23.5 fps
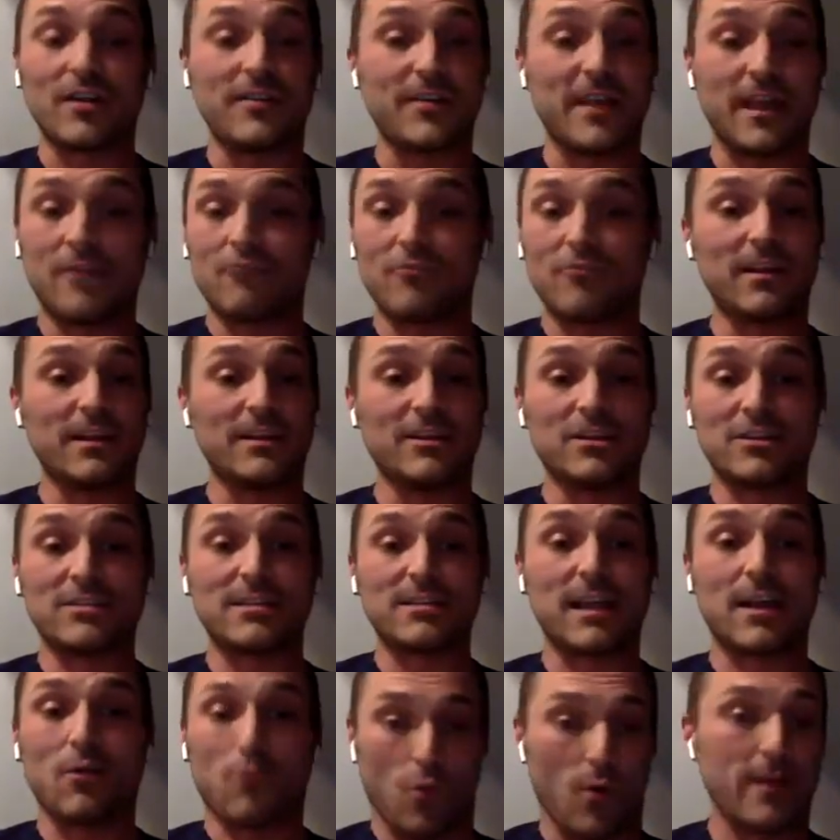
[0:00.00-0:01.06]
that they really just
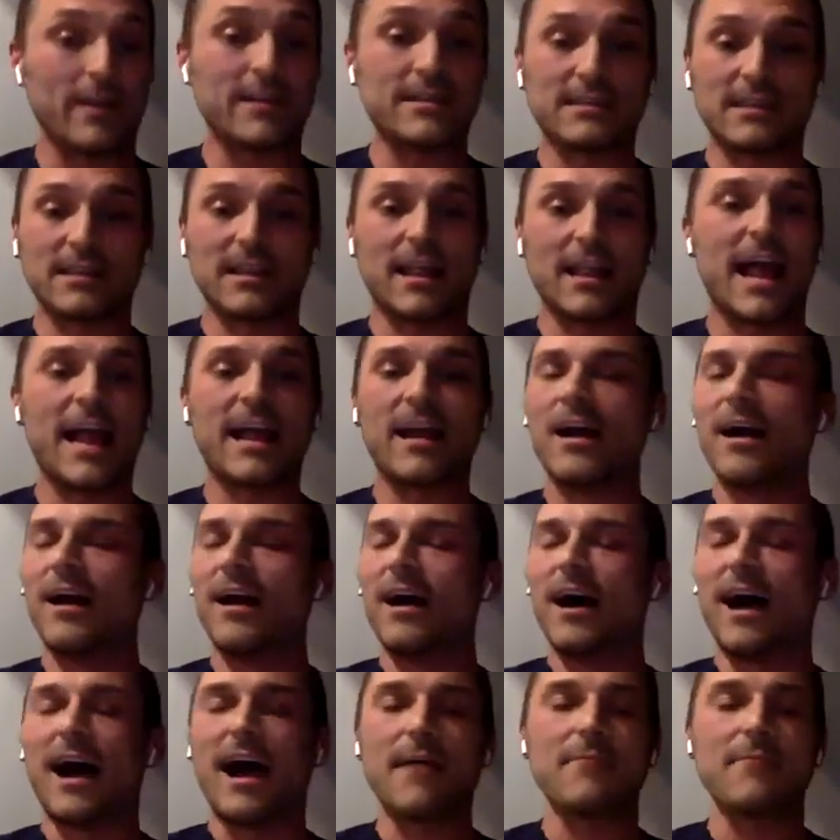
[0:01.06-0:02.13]
like, what is it like?
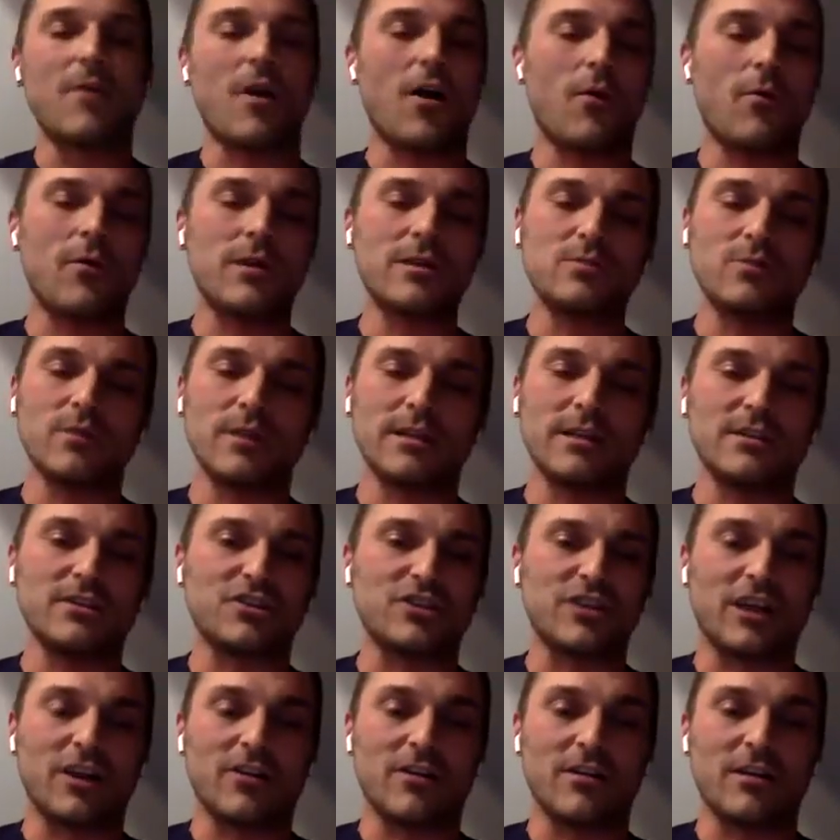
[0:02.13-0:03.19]
I'm always willing to
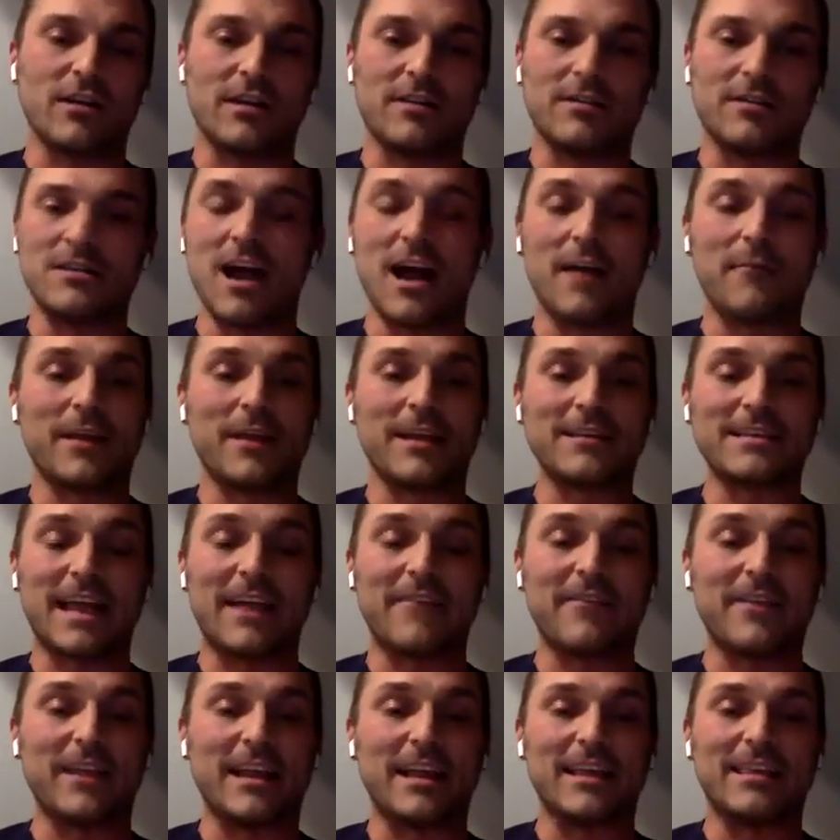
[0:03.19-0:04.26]
share, not because I
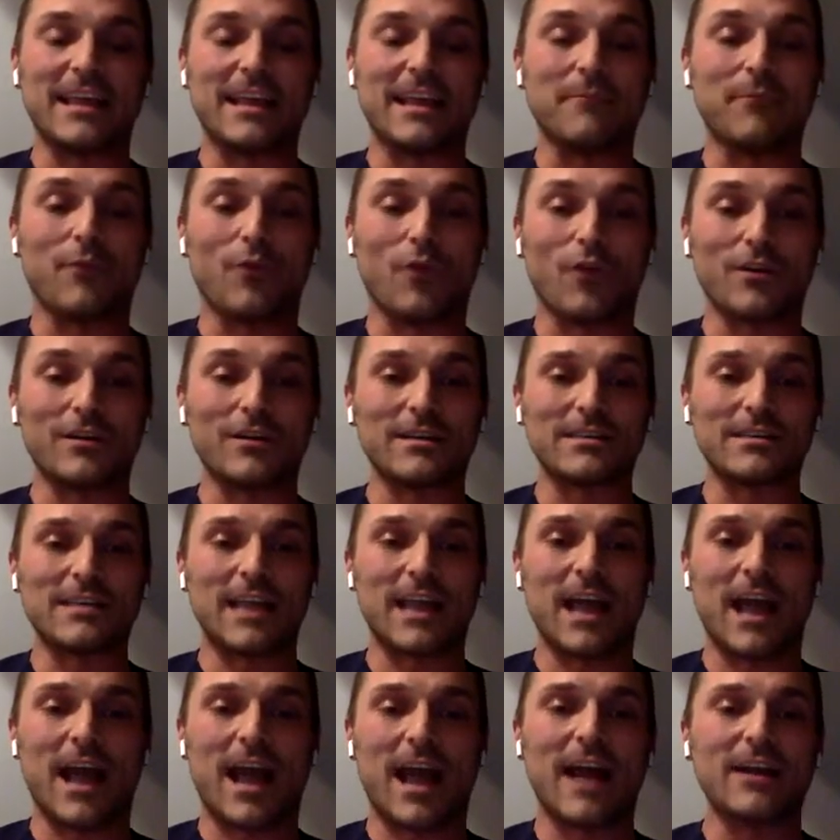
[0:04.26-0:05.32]
have anything important to
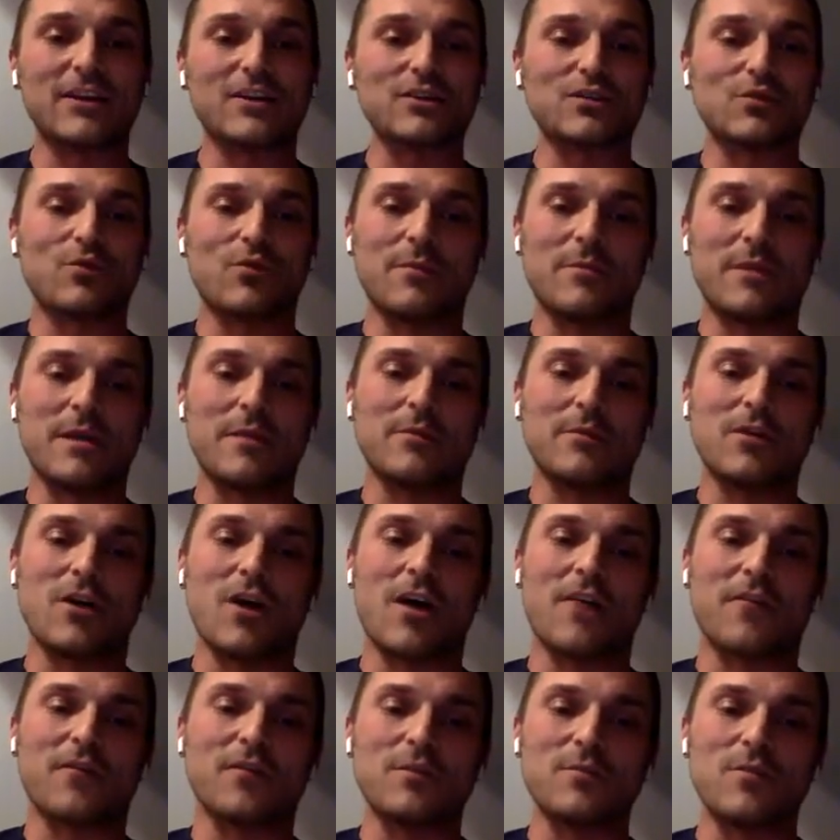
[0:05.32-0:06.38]
say. I just want to be able to
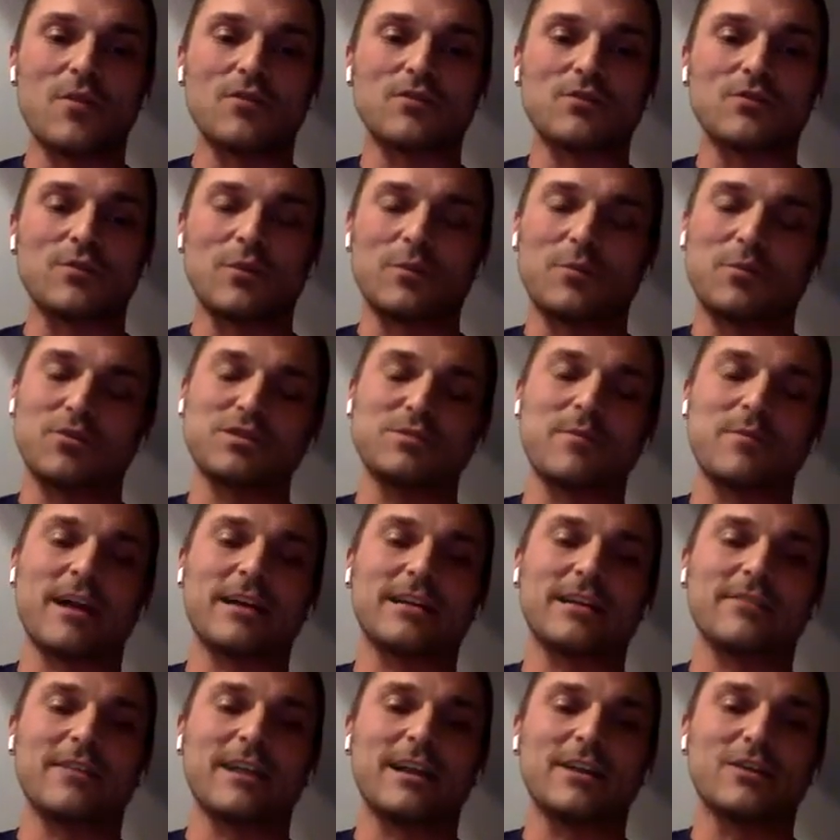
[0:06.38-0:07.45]
offer the most real
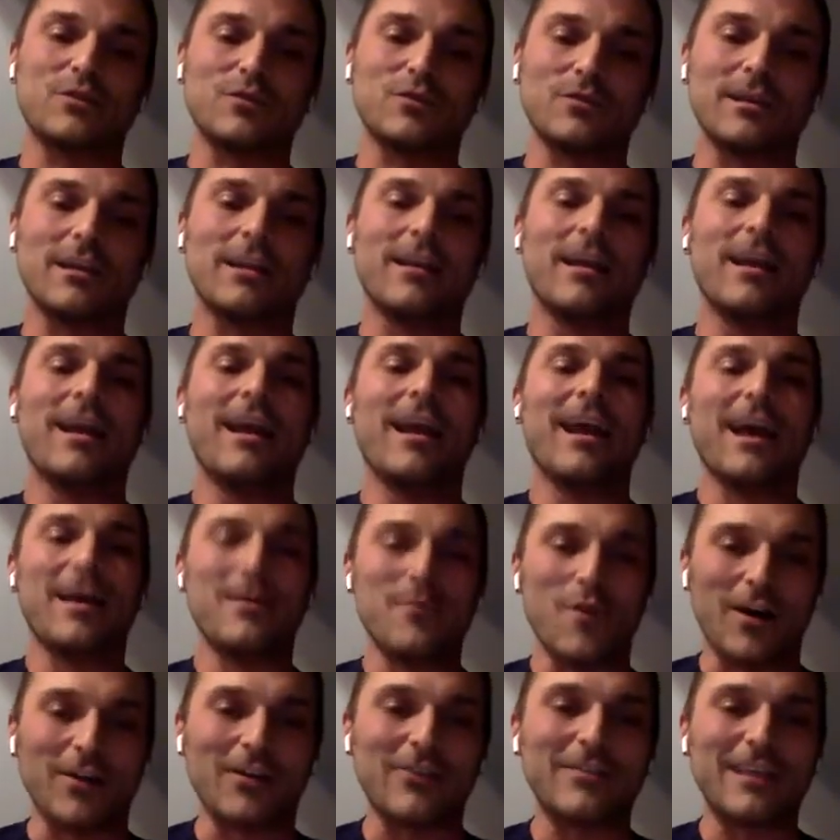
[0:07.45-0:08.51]
perspective. And I truly am
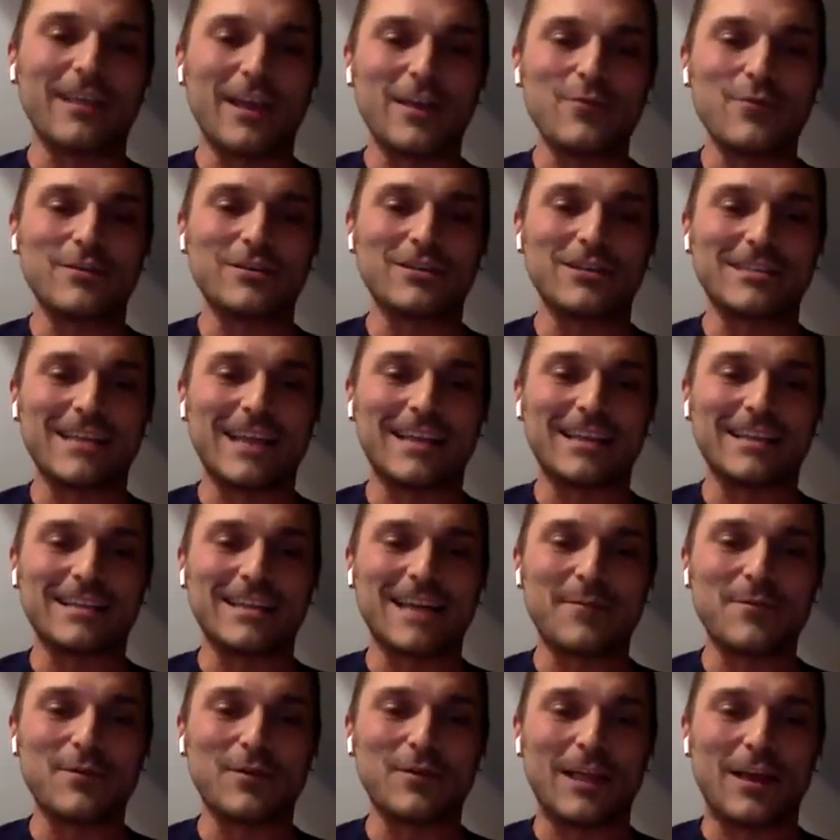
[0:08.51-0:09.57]
honored that you would just take the
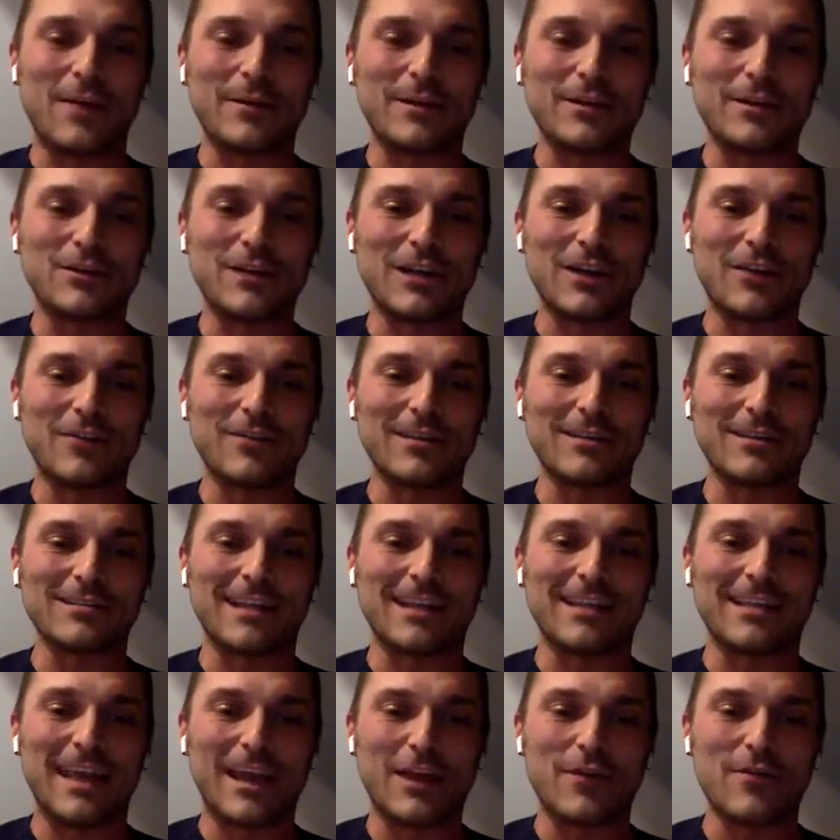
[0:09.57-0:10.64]
time to allow me to share this. And
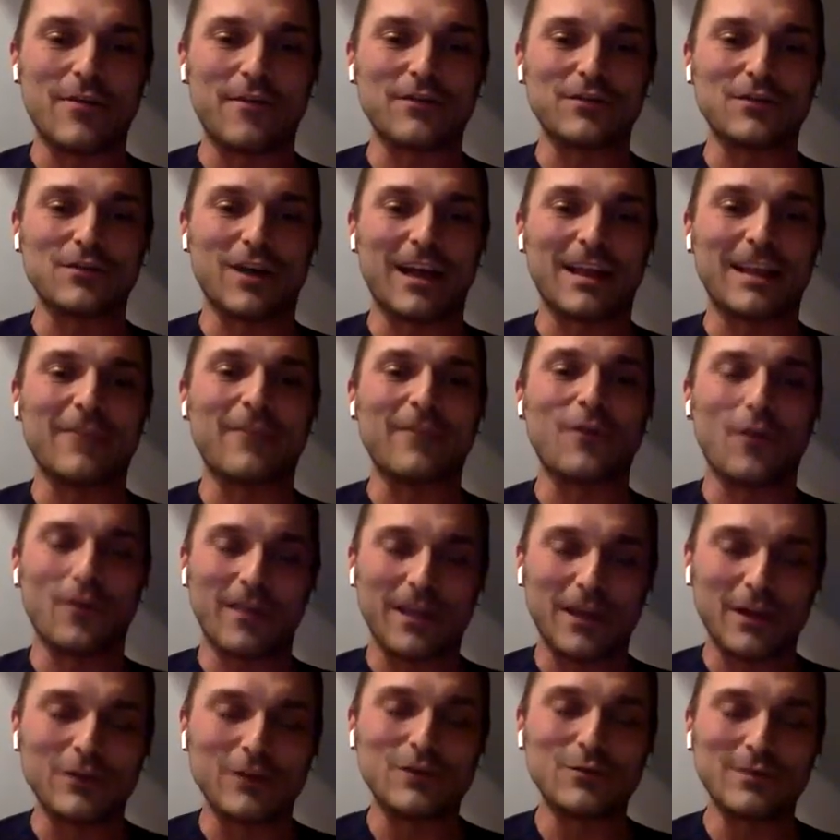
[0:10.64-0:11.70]
I thank you ever so kindly for all
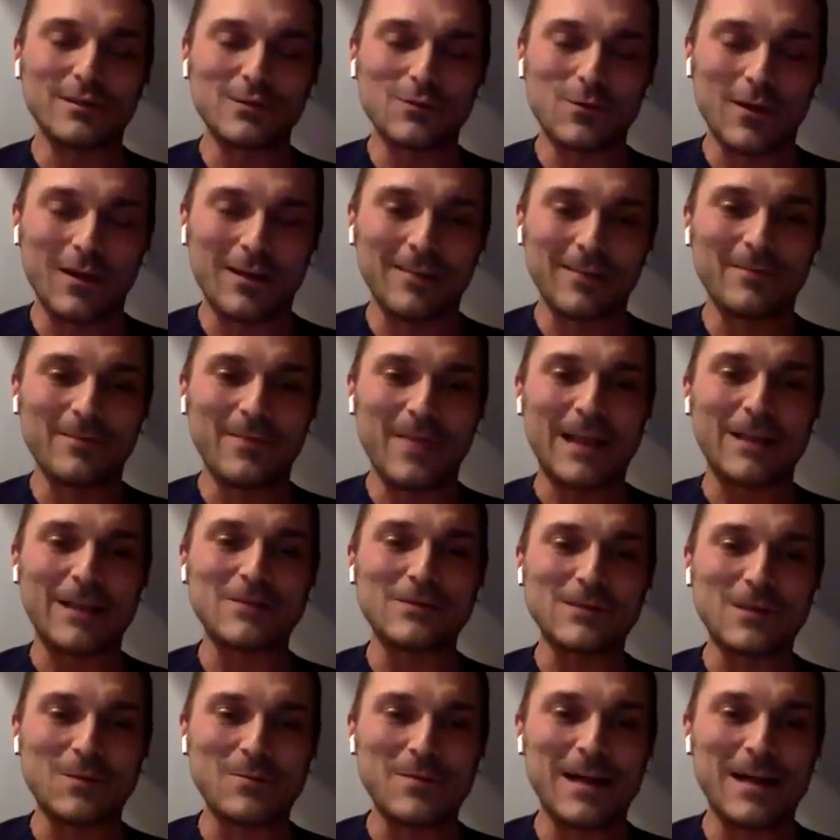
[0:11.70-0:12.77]
that you do as well. Thank you so